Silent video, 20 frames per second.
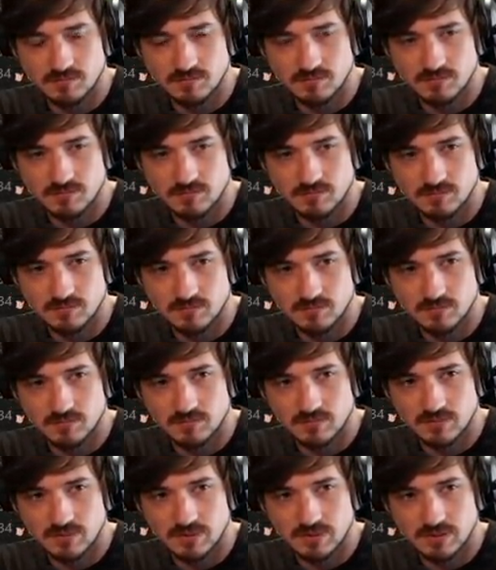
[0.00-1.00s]

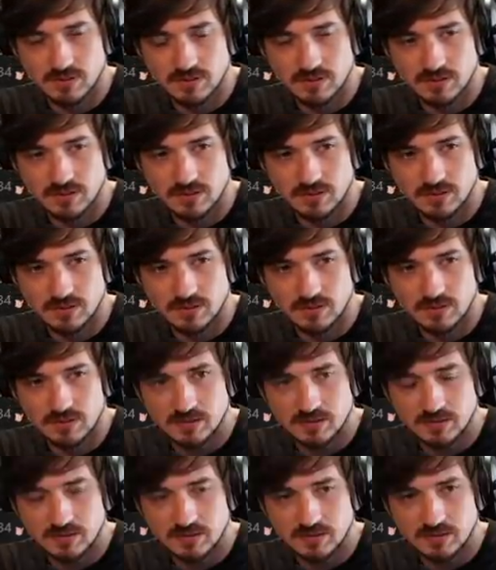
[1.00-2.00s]

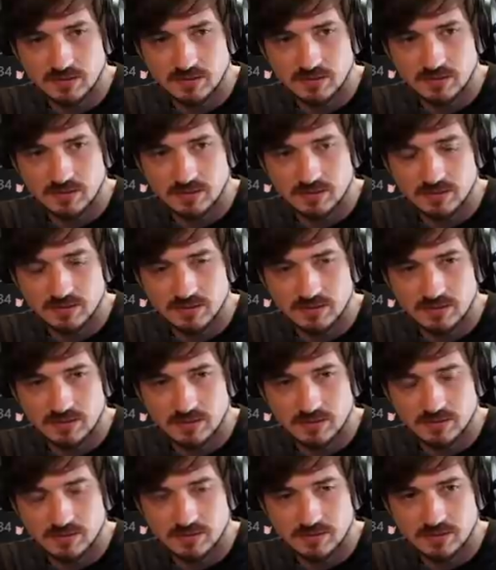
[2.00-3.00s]

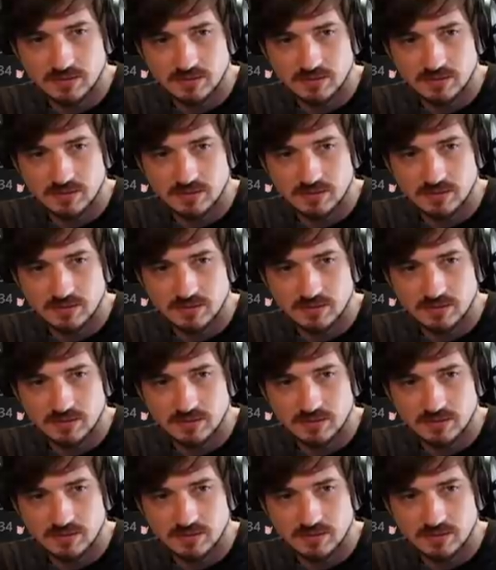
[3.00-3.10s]
[no speech]